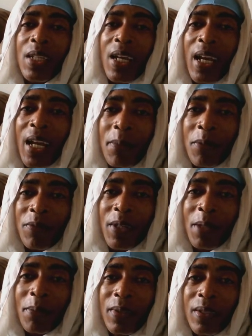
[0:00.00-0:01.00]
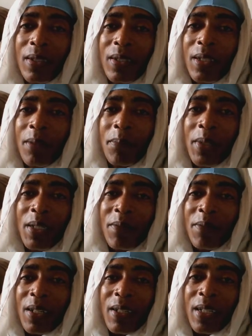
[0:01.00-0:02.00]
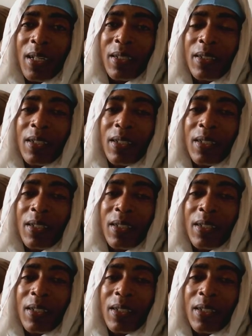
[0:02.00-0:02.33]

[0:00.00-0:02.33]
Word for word: ham from, believe it or not.